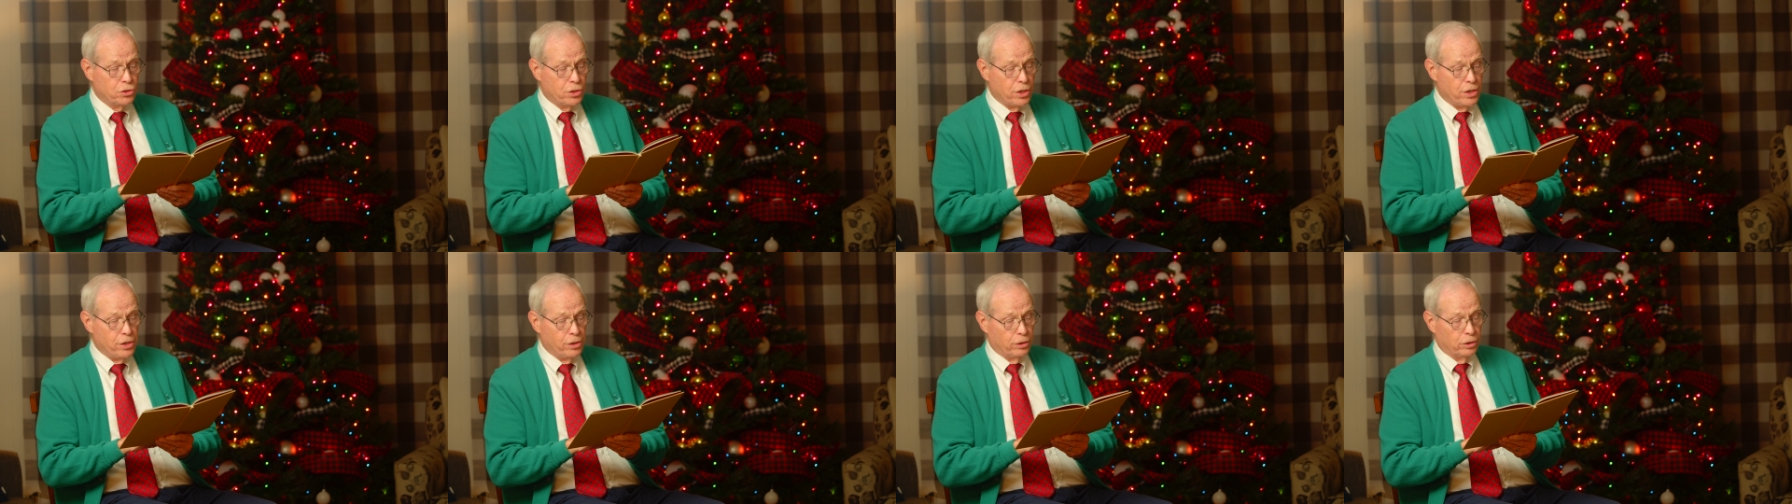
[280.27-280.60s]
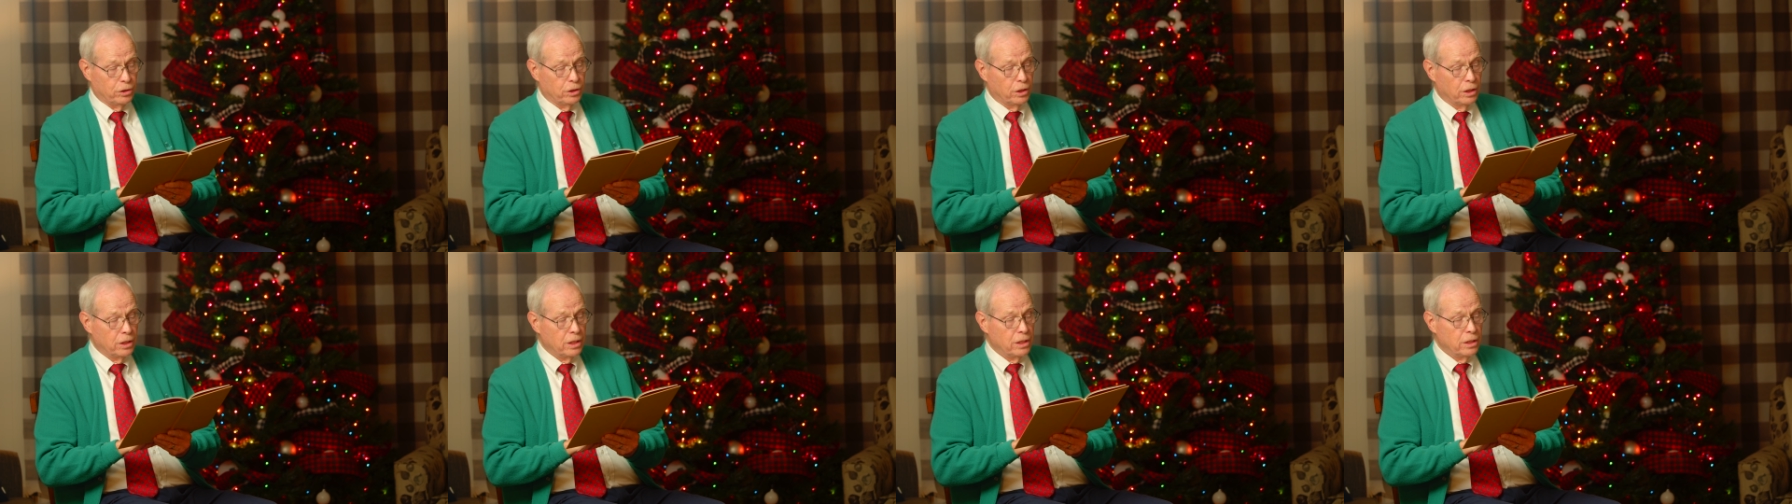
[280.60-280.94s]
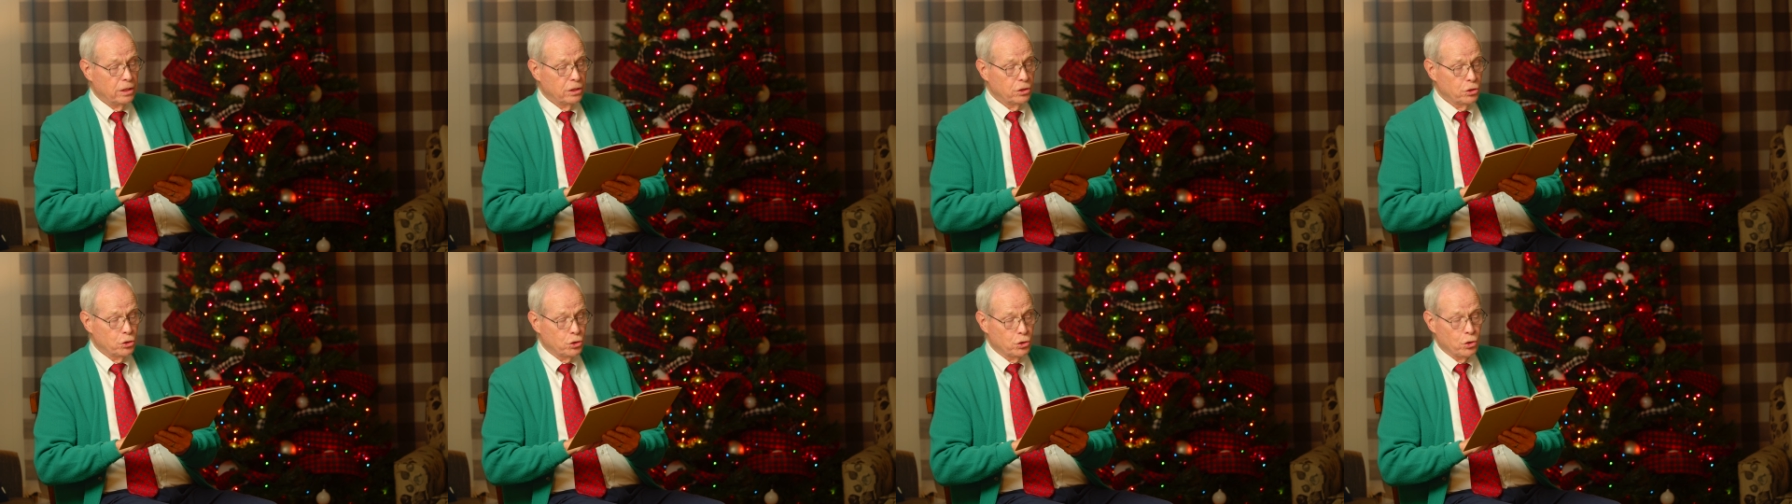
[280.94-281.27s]
to your
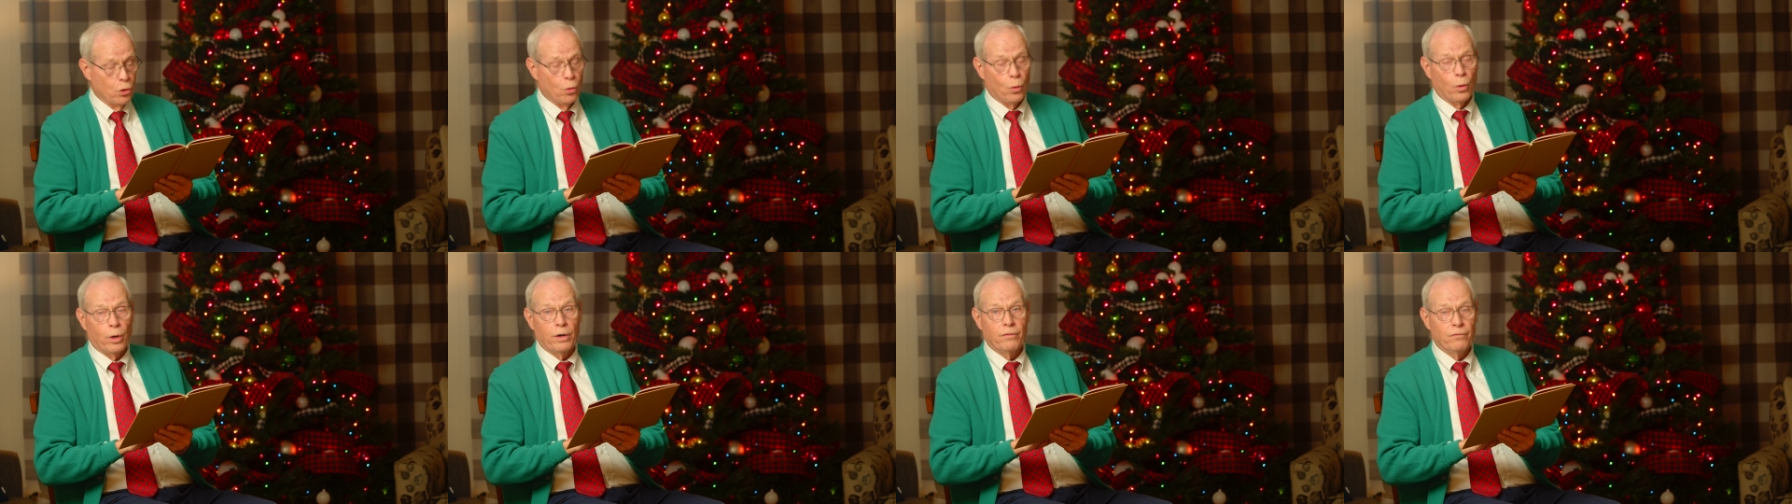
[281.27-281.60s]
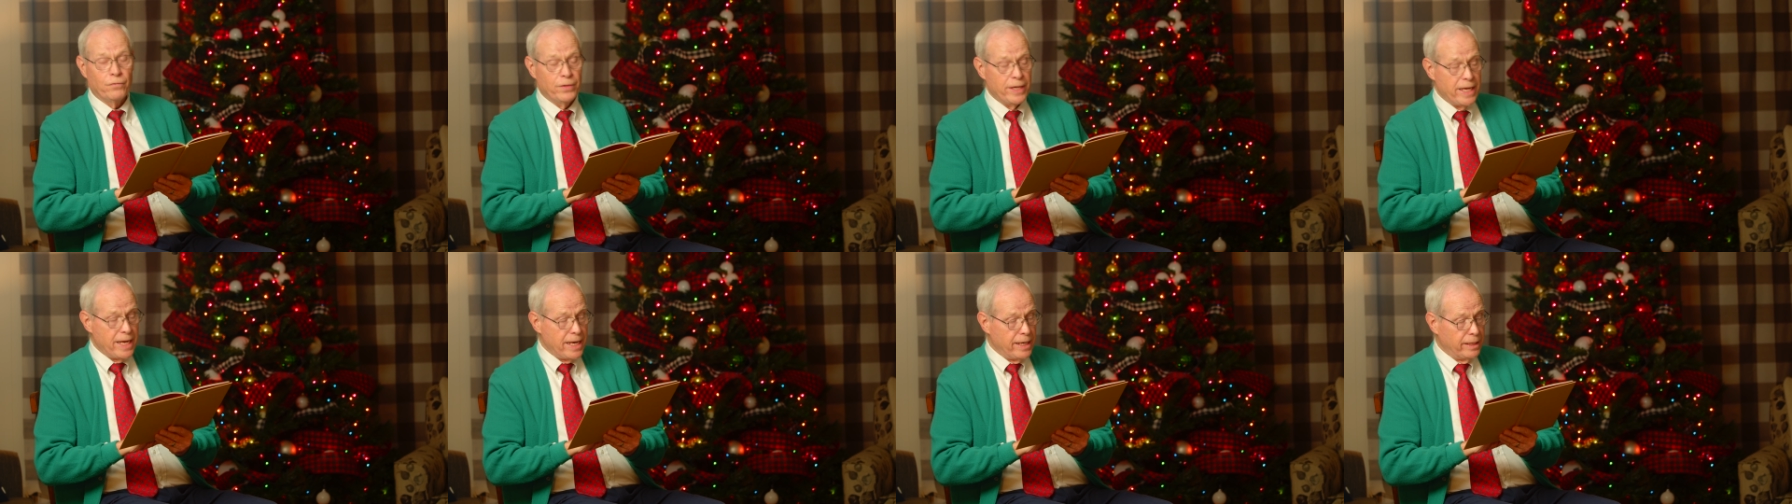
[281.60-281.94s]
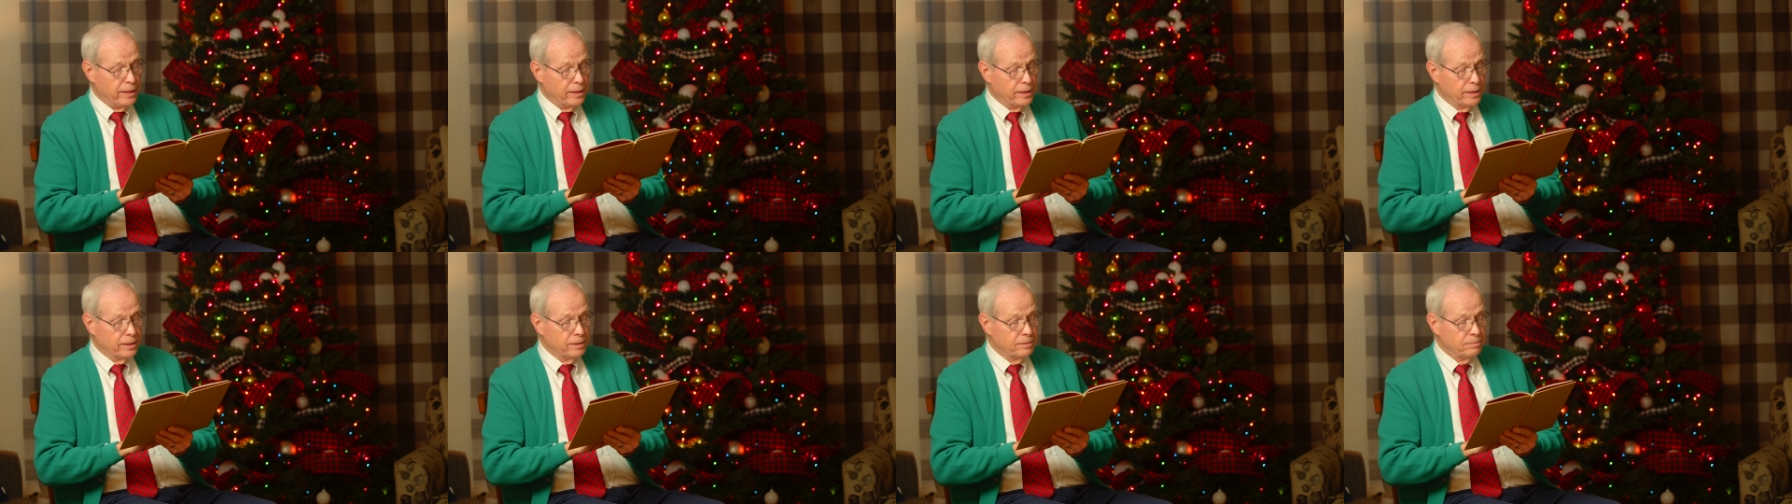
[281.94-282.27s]
sore feet.